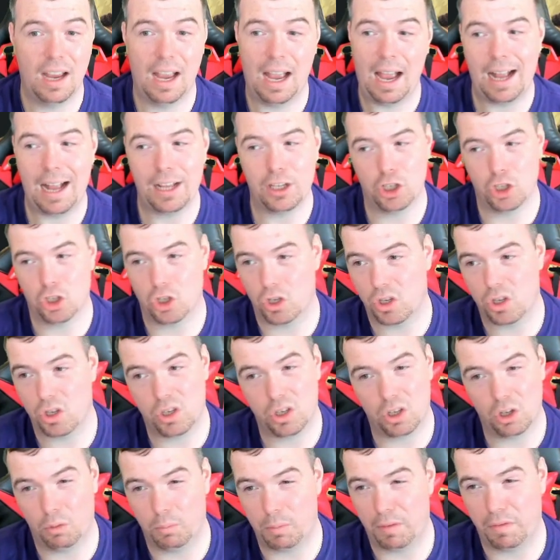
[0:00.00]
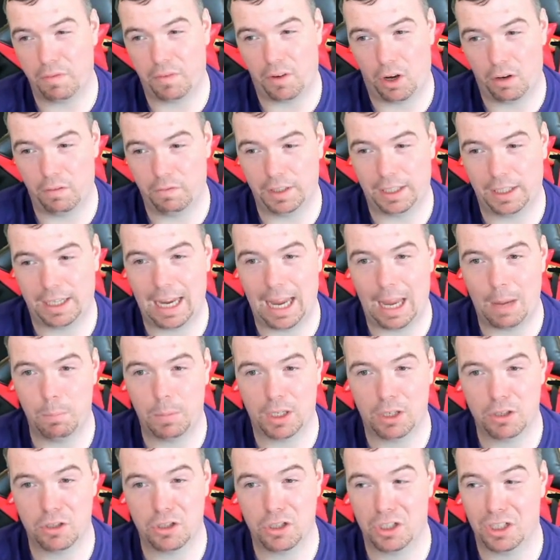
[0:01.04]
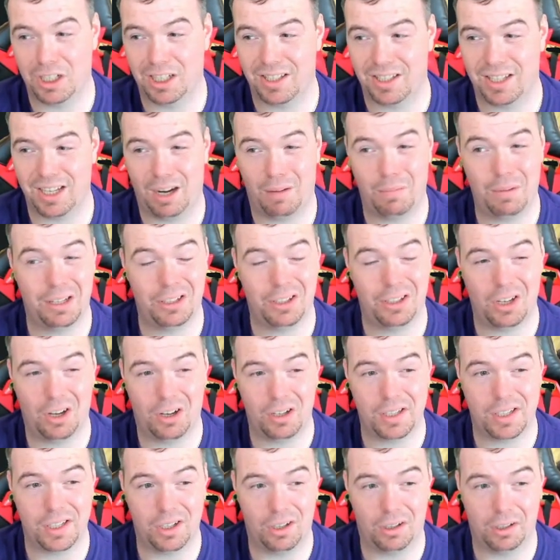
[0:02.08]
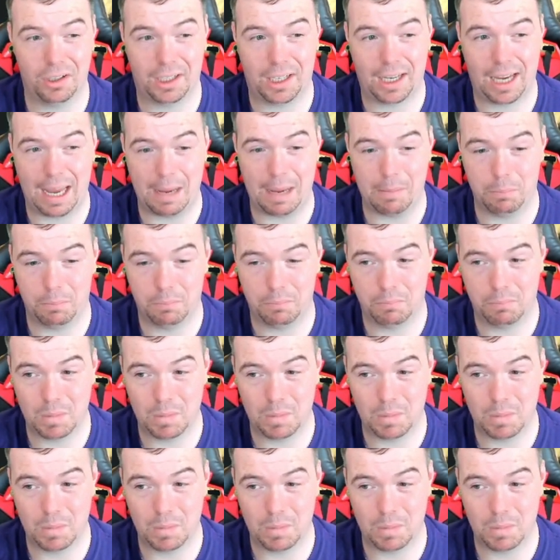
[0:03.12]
and you should still be fine for Kem, because you can see I'm on 99 Kem,